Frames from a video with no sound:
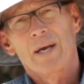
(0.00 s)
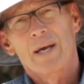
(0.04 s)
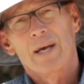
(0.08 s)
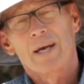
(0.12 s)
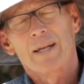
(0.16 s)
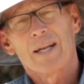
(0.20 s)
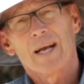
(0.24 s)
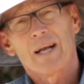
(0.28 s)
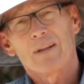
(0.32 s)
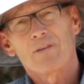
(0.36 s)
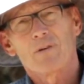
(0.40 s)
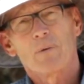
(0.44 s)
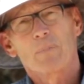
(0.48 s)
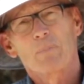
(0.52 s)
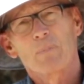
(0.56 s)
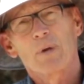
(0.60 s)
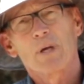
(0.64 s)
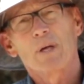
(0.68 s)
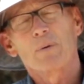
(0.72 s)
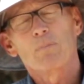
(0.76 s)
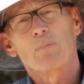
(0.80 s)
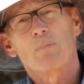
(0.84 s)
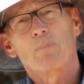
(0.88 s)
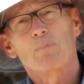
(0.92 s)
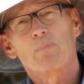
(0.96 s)
And that's a
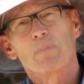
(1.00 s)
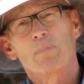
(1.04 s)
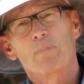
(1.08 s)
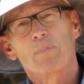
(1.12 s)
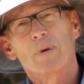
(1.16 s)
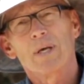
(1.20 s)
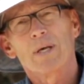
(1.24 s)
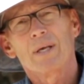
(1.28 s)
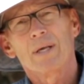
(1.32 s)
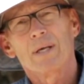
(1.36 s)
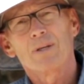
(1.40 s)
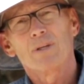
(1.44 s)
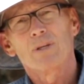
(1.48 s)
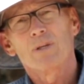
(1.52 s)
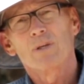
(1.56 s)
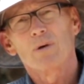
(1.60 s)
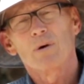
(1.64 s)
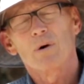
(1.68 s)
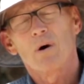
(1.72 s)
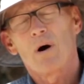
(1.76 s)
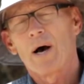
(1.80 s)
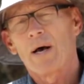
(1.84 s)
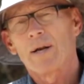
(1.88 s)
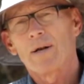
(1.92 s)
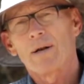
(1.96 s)
big
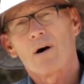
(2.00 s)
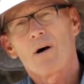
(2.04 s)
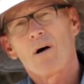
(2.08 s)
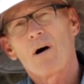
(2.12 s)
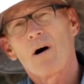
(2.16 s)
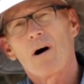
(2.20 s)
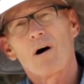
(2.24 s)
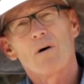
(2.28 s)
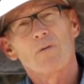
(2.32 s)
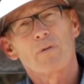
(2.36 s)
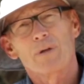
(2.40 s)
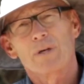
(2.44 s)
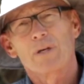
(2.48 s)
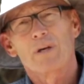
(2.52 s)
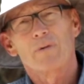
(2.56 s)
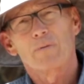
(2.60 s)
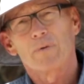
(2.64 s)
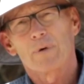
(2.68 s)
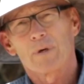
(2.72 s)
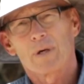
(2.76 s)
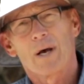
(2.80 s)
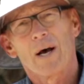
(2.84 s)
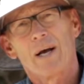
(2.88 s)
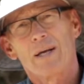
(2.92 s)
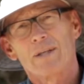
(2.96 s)
issue on all the
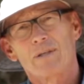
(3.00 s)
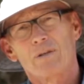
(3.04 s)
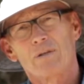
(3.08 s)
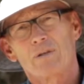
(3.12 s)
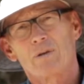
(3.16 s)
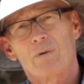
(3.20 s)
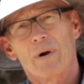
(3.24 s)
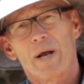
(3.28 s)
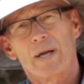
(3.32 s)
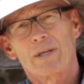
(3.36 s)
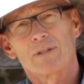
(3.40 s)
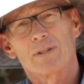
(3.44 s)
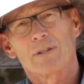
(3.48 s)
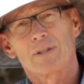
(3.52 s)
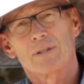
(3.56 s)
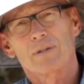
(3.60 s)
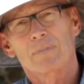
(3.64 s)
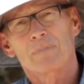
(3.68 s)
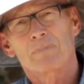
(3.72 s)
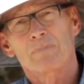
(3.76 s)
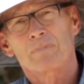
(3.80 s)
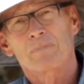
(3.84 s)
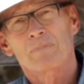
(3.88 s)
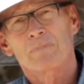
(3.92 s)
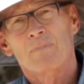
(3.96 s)
different kinds of directions.
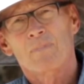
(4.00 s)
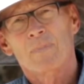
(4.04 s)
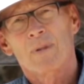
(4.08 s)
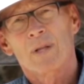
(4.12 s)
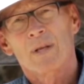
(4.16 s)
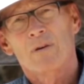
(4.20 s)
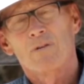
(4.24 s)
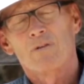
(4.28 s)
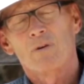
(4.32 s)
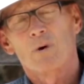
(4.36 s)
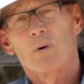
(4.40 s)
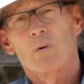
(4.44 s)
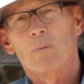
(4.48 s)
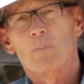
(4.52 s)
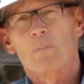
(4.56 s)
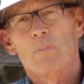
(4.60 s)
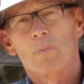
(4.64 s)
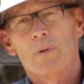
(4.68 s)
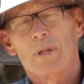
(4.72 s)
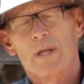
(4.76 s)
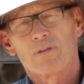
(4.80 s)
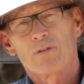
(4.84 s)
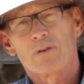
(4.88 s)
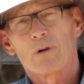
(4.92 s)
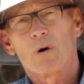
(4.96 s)
So
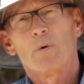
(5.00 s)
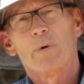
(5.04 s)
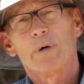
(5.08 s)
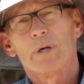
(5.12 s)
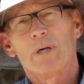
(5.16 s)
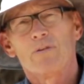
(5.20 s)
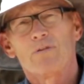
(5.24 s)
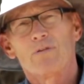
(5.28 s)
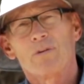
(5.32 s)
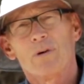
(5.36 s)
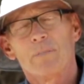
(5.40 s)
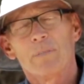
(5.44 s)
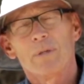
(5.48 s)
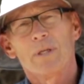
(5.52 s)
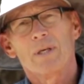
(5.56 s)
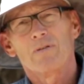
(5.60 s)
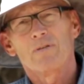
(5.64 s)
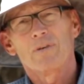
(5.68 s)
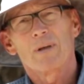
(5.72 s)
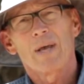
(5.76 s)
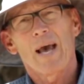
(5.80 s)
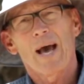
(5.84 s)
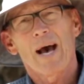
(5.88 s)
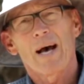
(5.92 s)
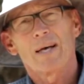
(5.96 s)
let's go into some of
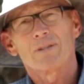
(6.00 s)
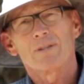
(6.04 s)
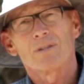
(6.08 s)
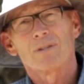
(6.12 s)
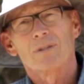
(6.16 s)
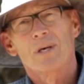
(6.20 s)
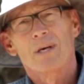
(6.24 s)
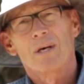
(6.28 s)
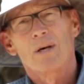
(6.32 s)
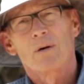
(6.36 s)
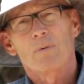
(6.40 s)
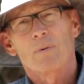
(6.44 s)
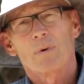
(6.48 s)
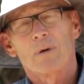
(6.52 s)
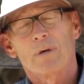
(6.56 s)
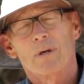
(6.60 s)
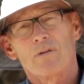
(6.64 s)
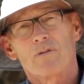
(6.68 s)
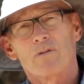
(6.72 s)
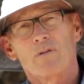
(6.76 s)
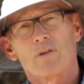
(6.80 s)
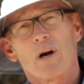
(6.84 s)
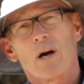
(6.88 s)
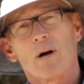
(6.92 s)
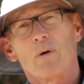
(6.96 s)
these casts. We're going to
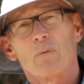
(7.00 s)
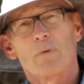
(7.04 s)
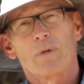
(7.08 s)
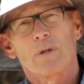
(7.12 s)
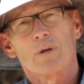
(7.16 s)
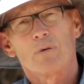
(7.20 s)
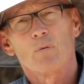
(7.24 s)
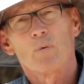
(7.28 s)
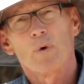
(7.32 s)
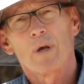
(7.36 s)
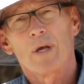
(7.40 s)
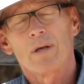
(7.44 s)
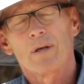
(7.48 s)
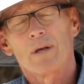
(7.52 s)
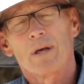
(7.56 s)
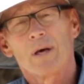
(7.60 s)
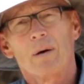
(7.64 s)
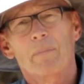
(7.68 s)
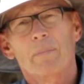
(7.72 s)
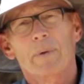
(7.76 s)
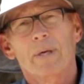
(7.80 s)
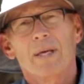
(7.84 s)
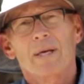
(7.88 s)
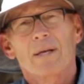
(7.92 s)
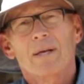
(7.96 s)
start with the wind
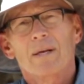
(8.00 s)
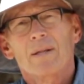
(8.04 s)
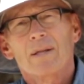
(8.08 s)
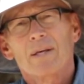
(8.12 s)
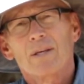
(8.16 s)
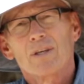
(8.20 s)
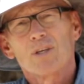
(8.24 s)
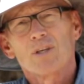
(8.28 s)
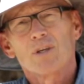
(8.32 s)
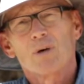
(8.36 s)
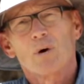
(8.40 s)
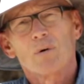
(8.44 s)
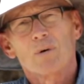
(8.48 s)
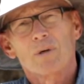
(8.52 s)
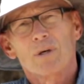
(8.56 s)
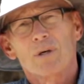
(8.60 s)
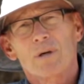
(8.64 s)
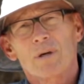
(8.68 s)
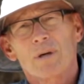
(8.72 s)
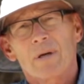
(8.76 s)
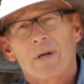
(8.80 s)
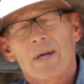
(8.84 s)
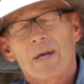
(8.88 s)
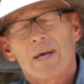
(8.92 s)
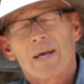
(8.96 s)
coming into this
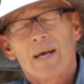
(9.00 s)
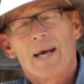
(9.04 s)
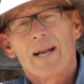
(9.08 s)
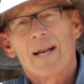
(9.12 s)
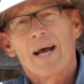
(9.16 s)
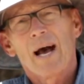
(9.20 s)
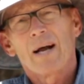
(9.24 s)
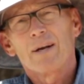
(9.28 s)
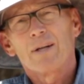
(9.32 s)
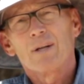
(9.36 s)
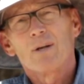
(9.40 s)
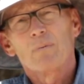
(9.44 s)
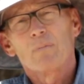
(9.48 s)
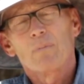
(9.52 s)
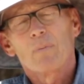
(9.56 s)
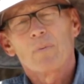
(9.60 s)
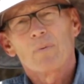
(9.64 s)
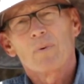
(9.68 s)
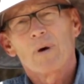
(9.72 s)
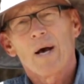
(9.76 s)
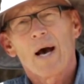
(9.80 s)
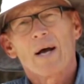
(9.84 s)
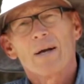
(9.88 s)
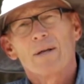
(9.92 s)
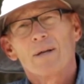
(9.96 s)
shoulder, and how do
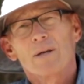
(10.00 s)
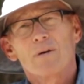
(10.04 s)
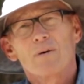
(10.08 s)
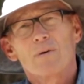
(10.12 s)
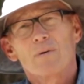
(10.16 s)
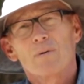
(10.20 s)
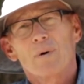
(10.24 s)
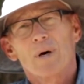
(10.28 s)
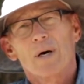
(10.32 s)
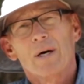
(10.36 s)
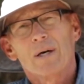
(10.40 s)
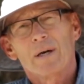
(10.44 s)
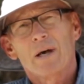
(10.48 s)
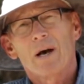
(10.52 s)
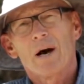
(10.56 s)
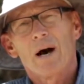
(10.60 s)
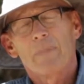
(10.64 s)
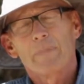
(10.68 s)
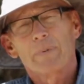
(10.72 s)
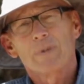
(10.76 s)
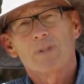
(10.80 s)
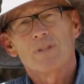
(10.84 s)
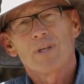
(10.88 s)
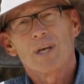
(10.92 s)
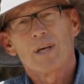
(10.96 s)
you
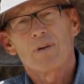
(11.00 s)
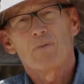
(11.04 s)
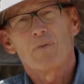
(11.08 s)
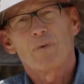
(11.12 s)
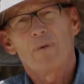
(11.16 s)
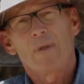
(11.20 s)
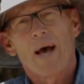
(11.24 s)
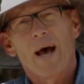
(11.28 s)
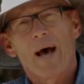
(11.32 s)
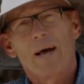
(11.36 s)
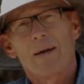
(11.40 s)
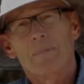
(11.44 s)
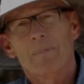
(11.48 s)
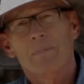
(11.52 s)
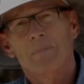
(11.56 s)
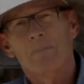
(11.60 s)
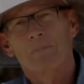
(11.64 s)
compensate for that?